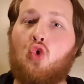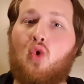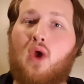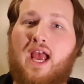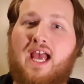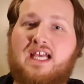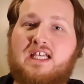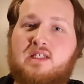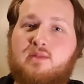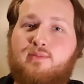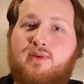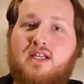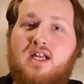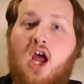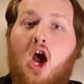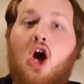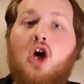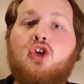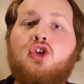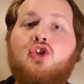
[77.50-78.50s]
who has
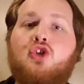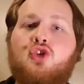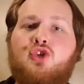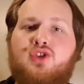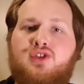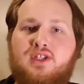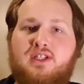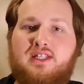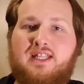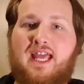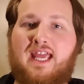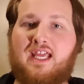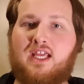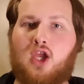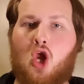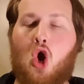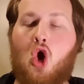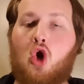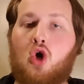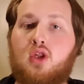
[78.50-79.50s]
been under the
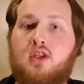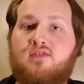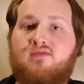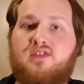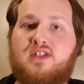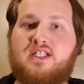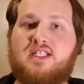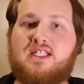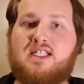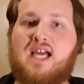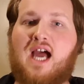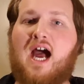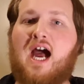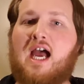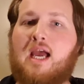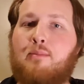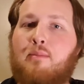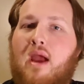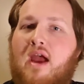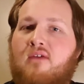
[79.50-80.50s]
lake all of this
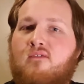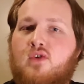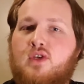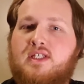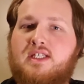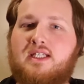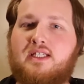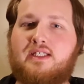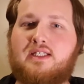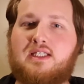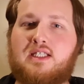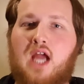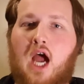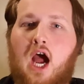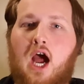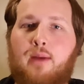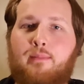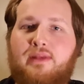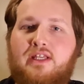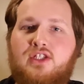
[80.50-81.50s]
time ever since
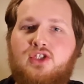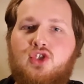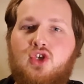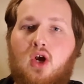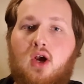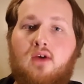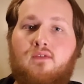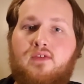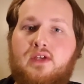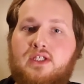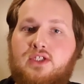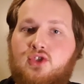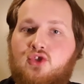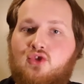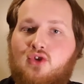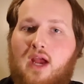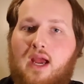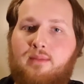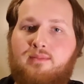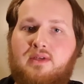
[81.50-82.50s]
Tommy Jarvis
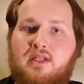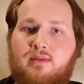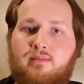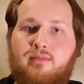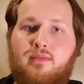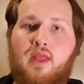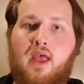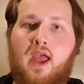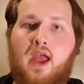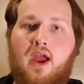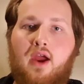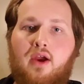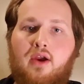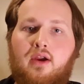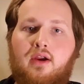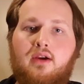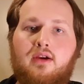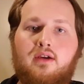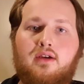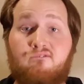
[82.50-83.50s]
trapped him
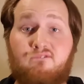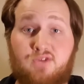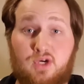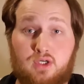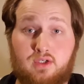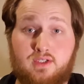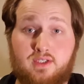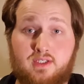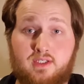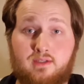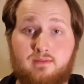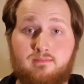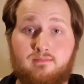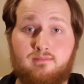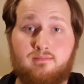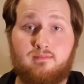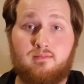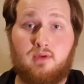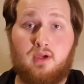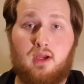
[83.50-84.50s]
there. First,
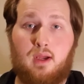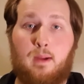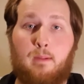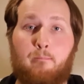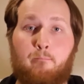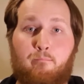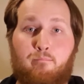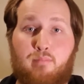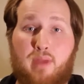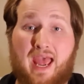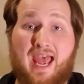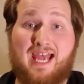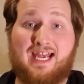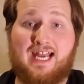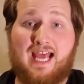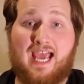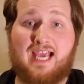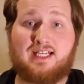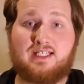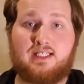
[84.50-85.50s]

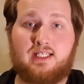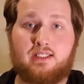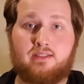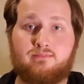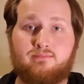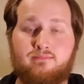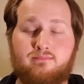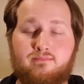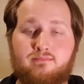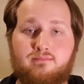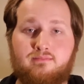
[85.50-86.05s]
bad acting.